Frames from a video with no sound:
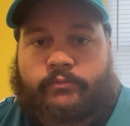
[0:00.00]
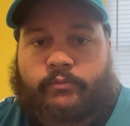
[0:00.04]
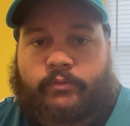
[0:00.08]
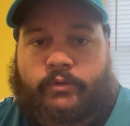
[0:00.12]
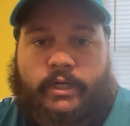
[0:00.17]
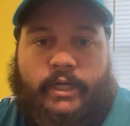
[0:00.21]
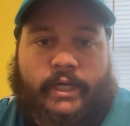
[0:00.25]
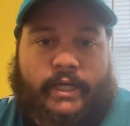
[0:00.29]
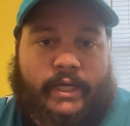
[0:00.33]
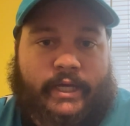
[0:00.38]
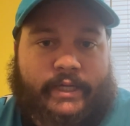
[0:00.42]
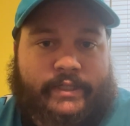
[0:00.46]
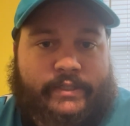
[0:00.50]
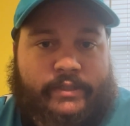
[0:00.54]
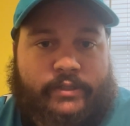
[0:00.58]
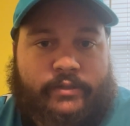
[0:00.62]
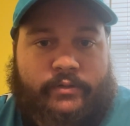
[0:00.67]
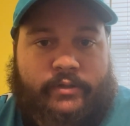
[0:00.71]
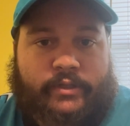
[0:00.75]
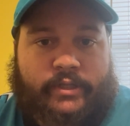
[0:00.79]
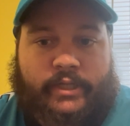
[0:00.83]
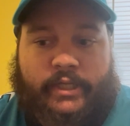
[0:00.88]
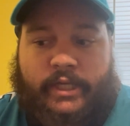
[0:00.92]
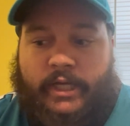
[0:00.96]
We're not
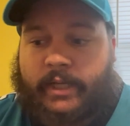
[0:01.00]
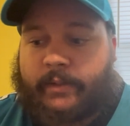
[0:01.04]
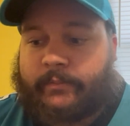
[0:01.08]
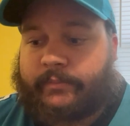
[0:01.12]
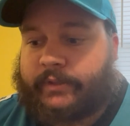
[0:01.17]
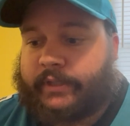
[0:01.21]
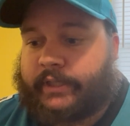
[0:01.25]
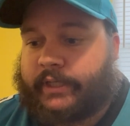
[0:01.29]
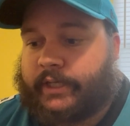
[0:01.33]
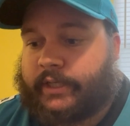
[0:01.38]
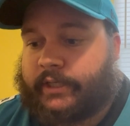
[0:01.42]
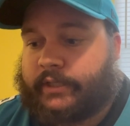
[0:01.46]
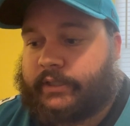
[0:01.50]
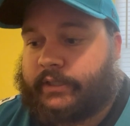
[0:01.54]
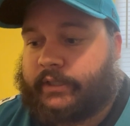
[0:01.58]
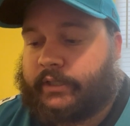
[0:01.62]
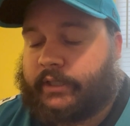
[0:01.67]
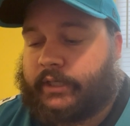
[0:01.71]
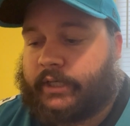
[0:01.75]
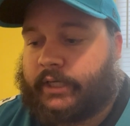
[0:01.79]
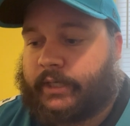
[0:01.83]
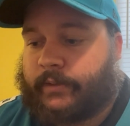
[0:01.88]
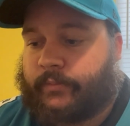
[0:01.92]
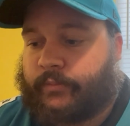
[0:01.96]
executing the game plan,
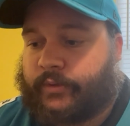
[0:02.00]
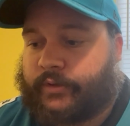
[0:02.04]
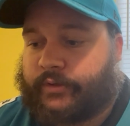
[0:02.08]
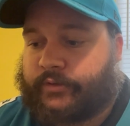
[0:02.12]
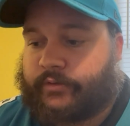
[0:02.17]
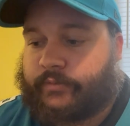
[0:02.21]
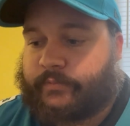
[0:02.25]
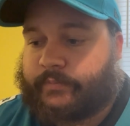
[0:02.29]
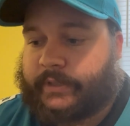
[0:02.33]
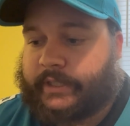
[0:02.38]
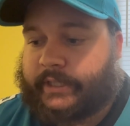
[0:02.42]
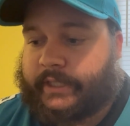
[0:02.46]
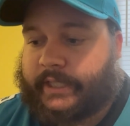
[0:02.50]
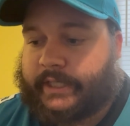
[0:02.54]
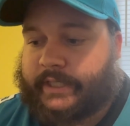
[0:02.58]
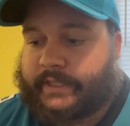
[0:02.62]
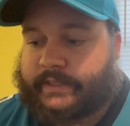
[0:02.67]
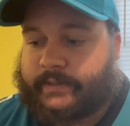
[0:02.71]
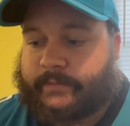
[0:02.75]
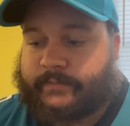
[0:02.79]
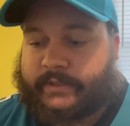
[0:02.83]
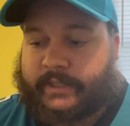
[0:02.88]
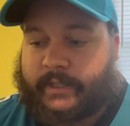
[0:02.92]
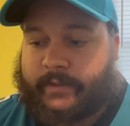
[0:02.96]
whether it be, like,
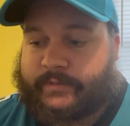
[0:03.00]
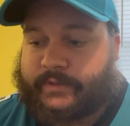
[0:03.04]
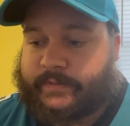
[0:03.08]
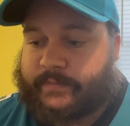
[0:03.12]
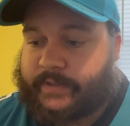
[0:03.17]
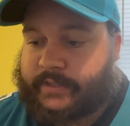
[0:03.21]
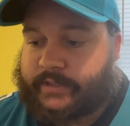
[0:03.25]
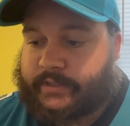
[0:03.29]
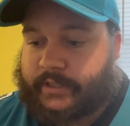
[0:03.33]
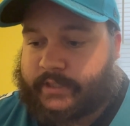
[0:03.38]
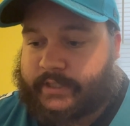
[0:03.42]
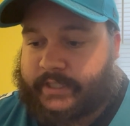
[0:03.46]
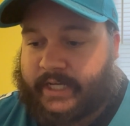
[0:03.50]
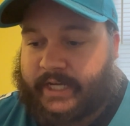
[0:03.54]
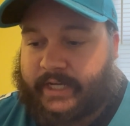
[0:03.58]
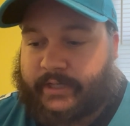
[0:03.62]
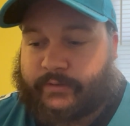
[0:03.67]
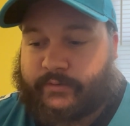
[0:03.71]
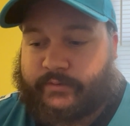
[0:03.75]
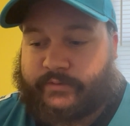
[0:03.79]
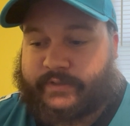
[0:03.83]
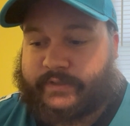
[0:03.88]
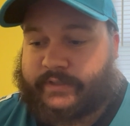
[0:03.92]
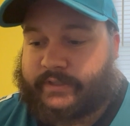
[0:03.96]
sometimes, especially the
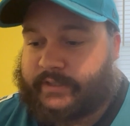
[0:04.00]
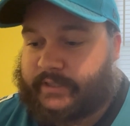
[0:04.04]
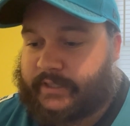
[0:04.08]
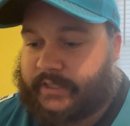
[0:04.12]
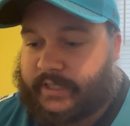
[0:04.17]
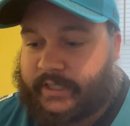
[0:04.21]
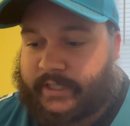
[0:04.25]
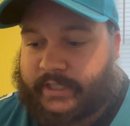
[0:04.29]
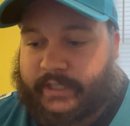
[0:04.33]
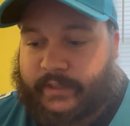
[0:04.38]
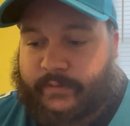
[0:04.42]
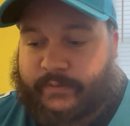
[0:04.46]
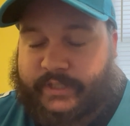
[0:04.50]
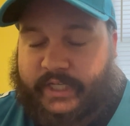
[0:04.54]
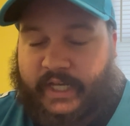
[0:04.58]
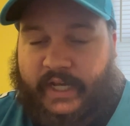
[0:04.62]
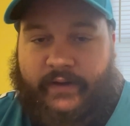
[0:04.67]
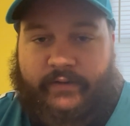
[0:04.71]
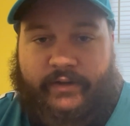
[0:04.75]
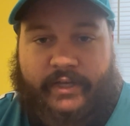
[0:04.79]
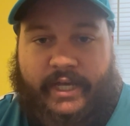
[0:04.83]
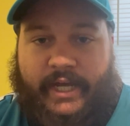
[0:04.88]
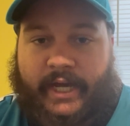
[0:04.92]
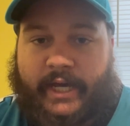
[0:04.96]
tackles. Icky was
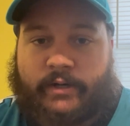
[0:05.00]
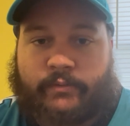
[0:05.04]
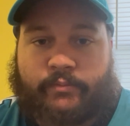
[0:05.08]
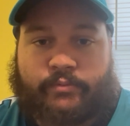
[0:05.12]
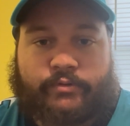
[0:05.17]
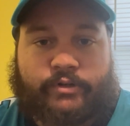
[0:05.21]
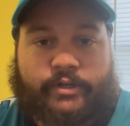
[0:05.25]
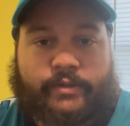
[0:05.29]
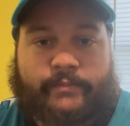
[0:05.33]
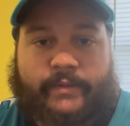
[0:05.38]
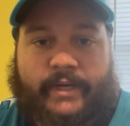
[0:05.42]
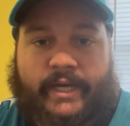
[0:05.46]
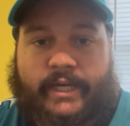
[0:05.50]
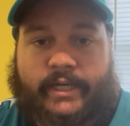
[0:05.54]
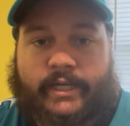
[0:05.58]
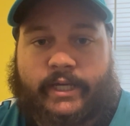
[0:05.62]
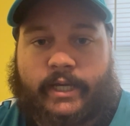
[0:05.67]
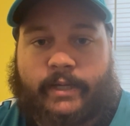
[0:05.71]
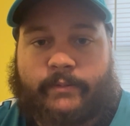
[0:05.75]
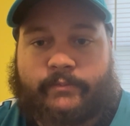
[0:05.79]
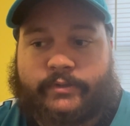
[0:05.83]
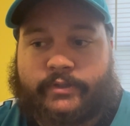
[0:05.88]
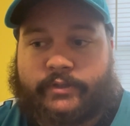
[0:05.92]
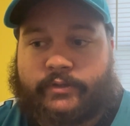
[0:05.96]
had a pretty bad
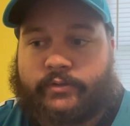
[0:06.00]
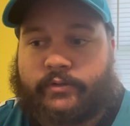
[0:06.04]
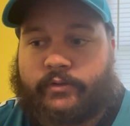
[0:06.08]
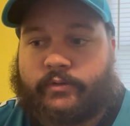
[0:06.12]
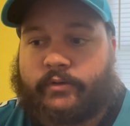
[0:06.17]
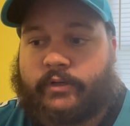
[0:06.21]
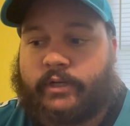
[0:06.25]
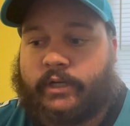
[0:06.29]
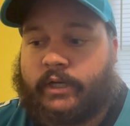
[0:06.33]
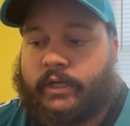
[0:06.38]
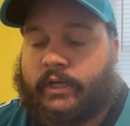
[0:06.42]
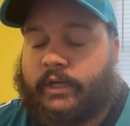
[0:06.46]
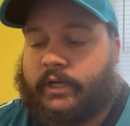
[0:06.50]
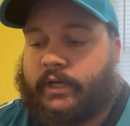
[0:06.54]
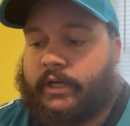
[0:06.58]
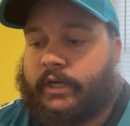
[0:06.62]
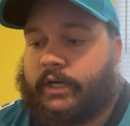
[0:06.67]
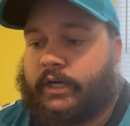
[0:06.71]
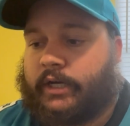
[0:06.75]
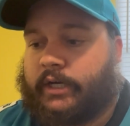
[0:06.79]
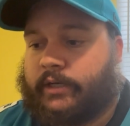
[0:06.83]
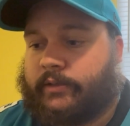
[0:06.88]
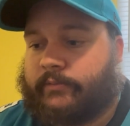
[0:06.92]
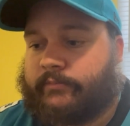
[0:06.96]
game, too.
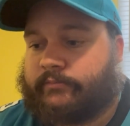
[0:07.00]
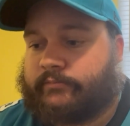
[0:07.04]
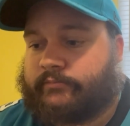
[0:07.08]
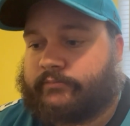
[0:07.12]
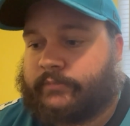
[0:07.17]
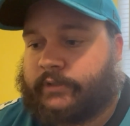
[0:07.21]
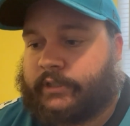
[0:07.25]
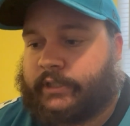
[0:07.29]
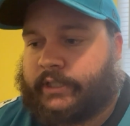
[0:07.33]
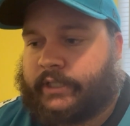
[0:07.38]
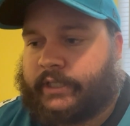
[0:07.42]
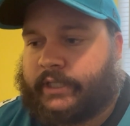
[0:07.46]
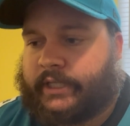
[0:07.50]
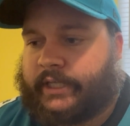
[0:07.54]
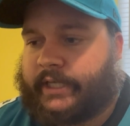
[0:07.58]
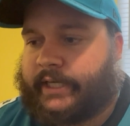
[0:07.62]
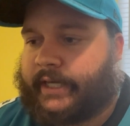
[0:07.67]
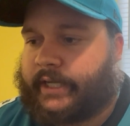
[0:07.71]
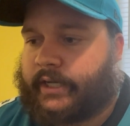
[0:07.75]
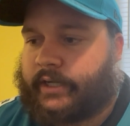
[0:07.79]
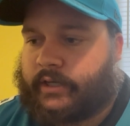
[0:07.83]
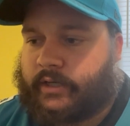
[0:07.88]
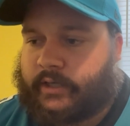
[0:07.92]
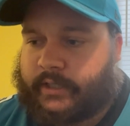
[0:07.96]
He
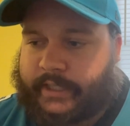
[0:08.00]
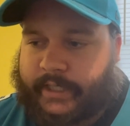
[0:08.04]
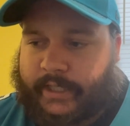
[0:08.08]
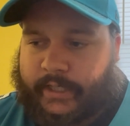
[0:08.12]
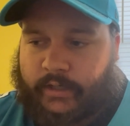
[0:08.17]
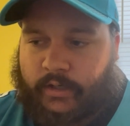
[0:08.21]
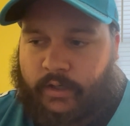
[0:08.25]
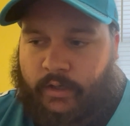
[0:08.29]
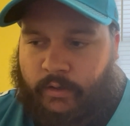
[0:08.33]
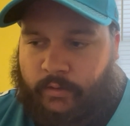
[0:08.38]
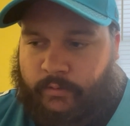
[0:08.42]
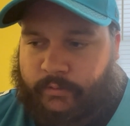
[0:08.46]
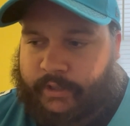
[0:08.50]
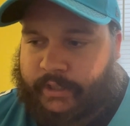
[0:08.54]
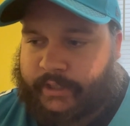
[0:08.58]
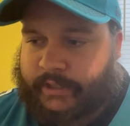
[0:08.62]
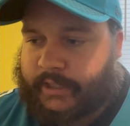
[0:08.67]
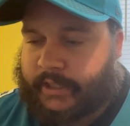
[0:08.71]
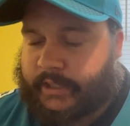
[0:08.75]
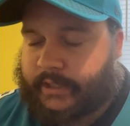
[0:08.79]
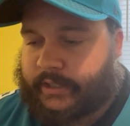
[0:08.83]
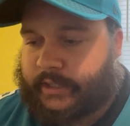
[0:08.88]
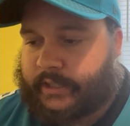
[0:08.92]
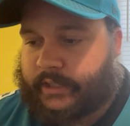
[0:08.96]
had a holding
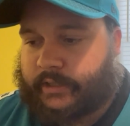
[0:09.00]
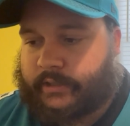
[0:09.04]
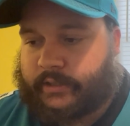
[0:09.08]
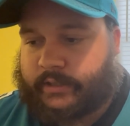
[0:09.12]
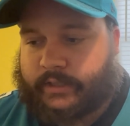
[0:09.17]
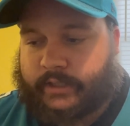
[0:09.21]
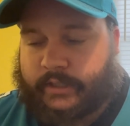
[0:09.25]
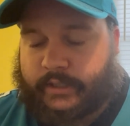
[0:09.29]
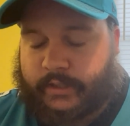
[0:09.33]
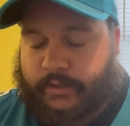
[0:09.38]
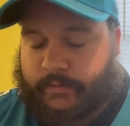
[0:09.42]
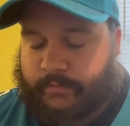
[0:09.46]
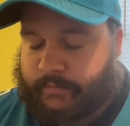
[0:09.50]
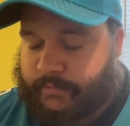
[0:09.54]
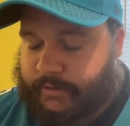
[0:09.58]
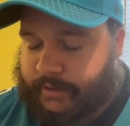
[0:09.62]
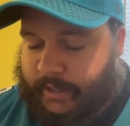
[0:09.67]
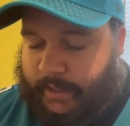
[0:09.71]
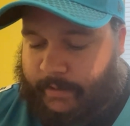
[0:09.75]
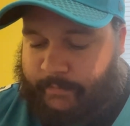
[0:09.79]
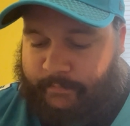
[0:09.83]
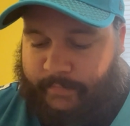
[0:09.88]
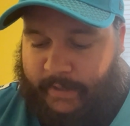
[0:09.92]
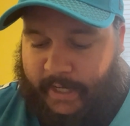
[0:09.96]

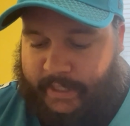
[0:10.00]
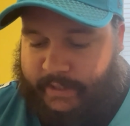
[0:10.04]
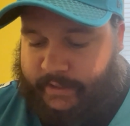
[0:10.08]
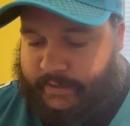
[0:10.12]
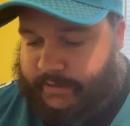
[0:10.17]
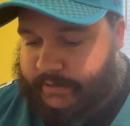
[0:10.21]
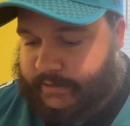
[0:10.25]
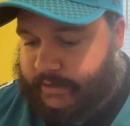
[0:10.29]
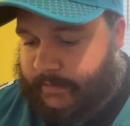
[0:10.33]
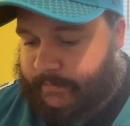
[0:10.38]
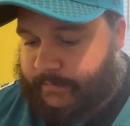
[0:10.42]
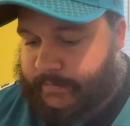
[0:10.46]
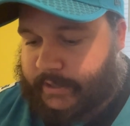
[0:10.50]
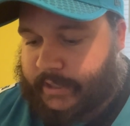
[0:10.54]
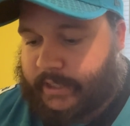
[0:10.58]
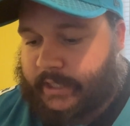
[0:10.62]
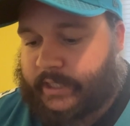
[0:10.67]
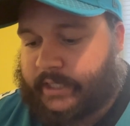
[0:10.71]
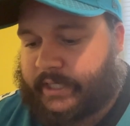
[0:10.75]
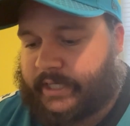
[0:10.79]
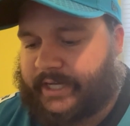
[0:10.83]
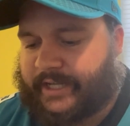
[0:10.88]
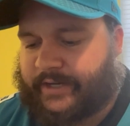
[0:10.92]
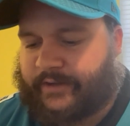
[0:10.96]
that backed us up
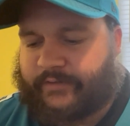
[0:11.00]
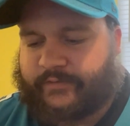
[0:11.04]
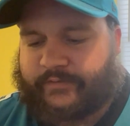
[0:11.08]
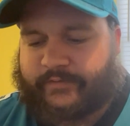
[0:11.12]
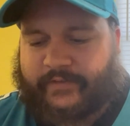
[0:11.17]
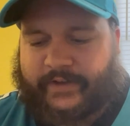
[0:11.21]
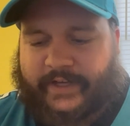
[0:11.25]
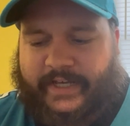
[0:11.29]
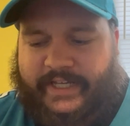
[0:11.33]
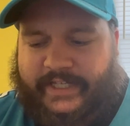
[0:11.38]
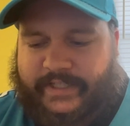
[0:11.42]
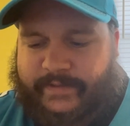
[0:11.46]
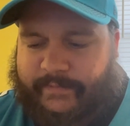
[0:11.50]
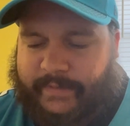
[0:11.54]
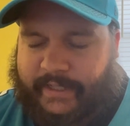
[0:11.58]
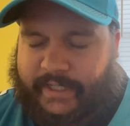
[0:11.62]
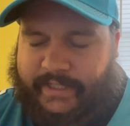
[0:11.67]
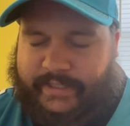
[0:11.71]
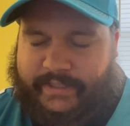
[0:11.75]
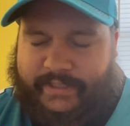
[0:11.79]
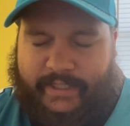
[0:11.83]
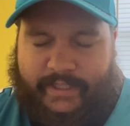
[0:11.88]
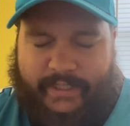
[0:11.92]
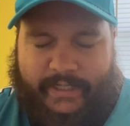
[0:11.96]
again. He had a face
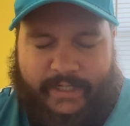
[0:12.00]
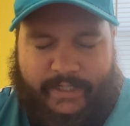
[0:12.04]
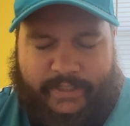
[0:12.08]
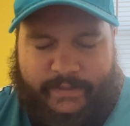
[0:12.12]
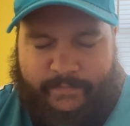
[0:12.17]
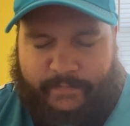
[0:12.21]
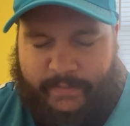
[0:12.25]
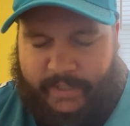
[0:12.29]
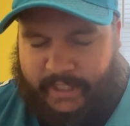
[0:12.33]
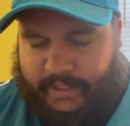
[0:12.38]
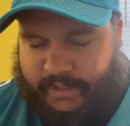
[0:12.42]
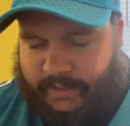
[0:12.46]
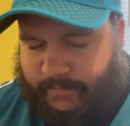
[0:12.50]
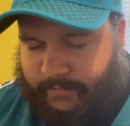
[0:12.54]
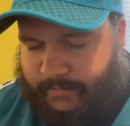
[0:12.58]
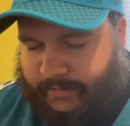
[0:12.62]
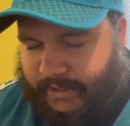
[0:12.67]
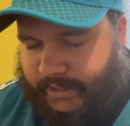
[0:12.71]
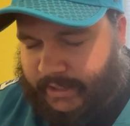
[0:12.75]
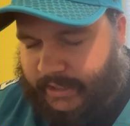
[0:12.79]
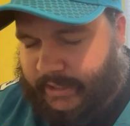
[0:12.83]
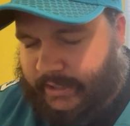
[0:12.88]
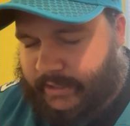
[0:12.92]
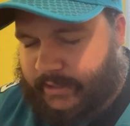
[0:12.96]
mask that had us backed up
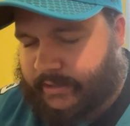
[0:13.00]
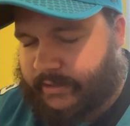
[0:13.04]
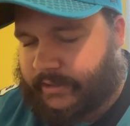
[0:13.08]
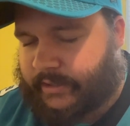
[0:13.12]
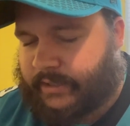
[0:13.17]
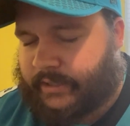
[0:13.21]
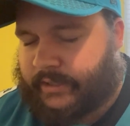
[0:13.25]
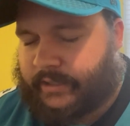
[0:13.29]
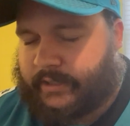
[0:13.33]
again.